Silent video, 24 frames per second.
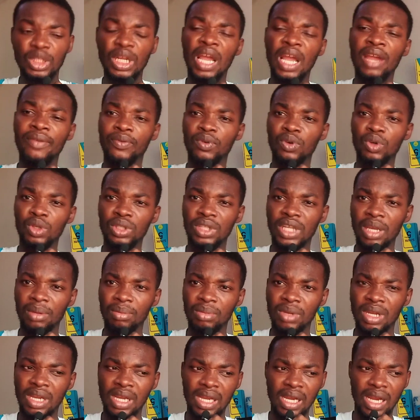i followed
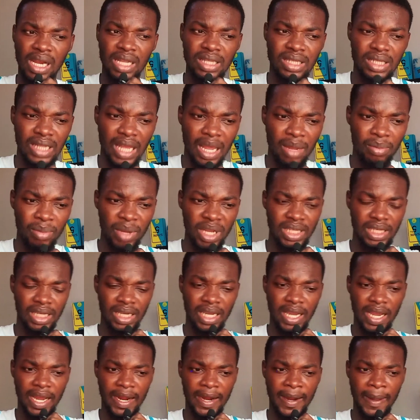them until i met a
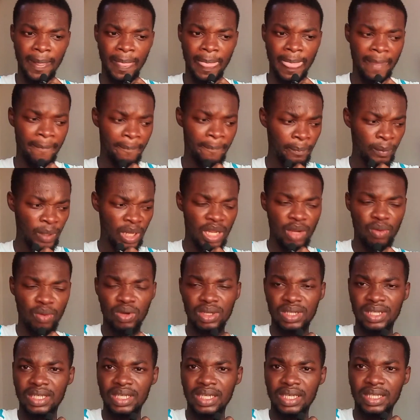guy he
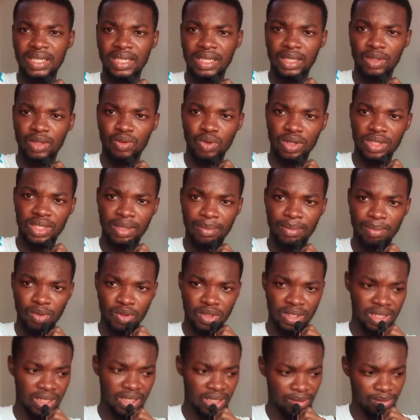was sitting it was a
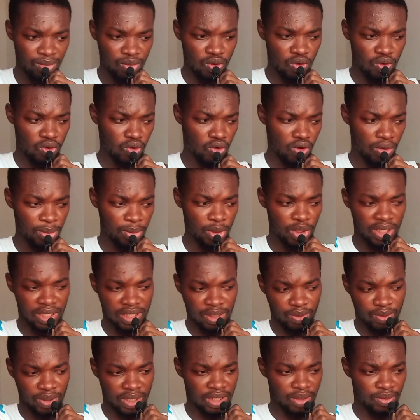muslim you know
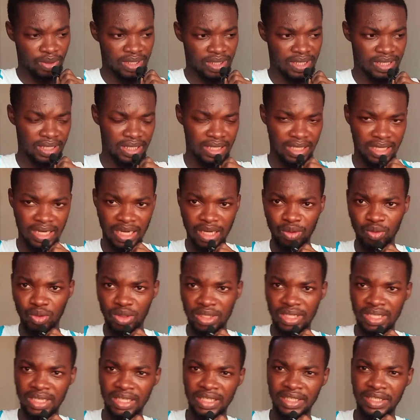community where they were sitting and he
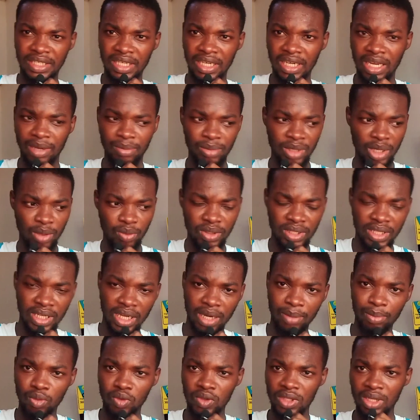was in his jalabia with the
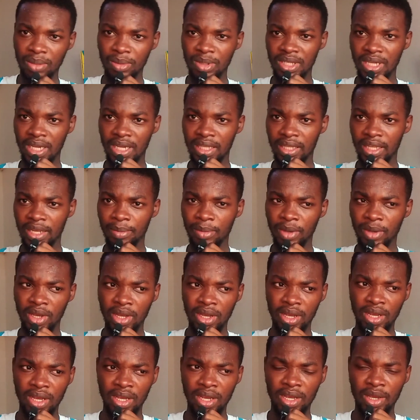abuta beside them
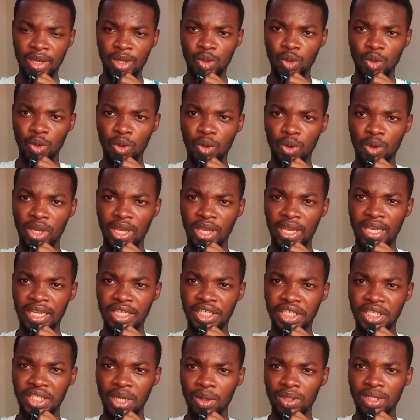so he
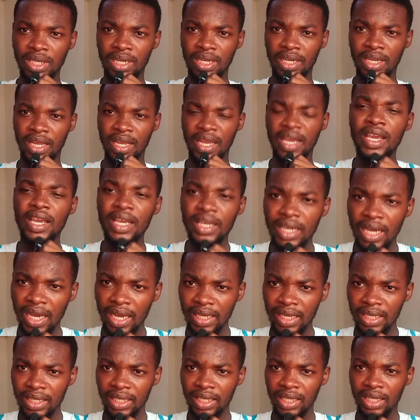shouted hey
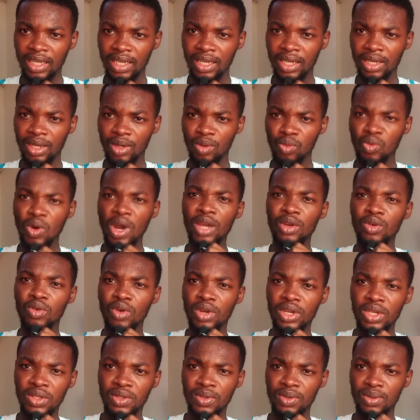guy where are you
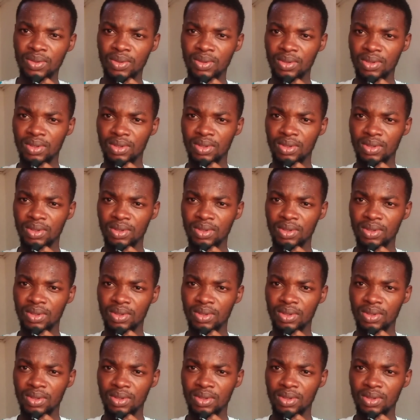going to